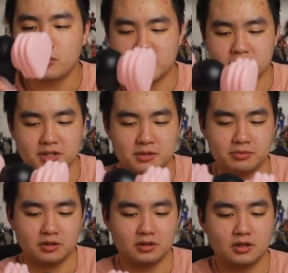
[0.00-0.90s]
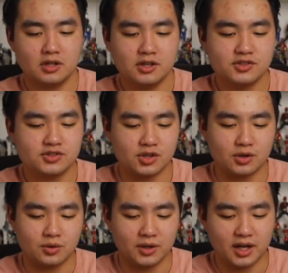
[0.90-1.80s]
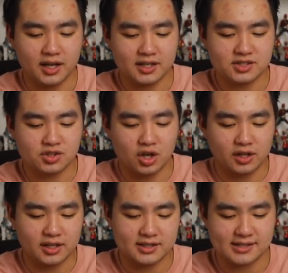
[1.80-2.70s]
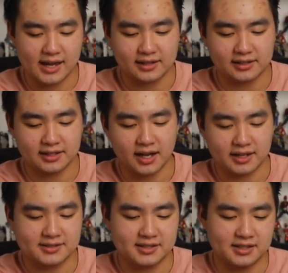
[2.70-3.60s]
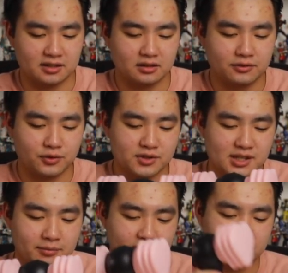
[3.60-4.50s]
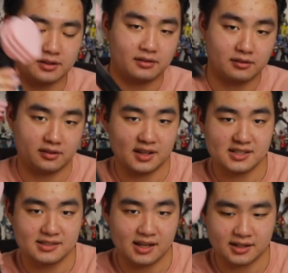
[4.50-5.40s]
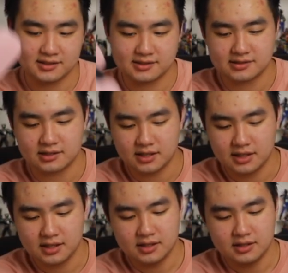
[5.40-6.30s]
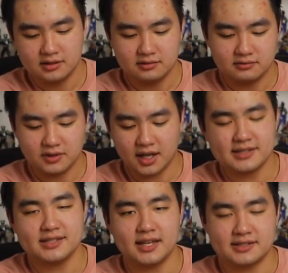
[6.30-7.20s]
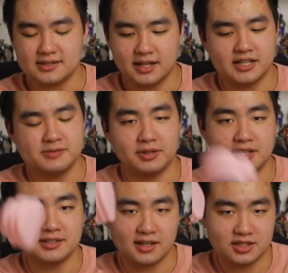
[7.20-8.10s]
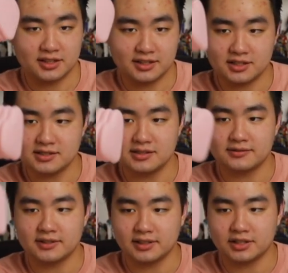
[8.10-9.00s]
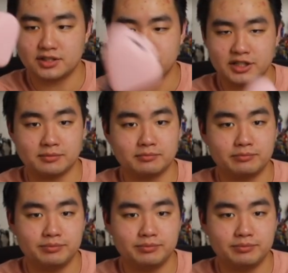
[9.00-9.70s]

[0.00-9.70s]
many people. So it's not exactly ideal for something this nice. I say it's nice, but it's actually just a really cheap